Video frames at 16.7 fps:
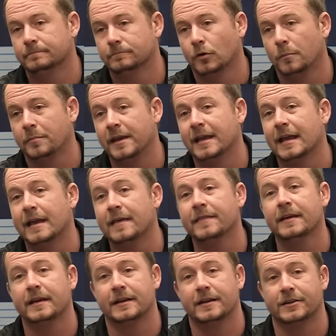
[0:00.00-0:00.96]
Well, being in
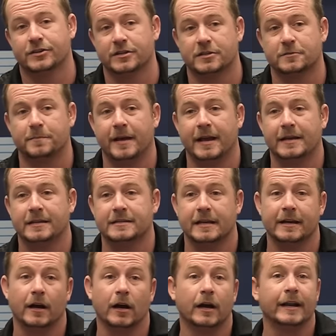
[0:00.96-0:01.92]
the conditioned space
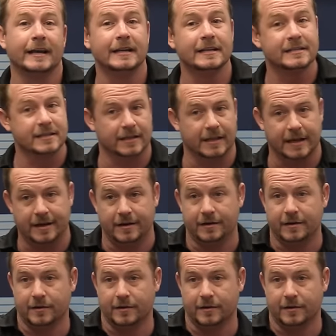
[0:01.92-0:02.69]
and uninsulated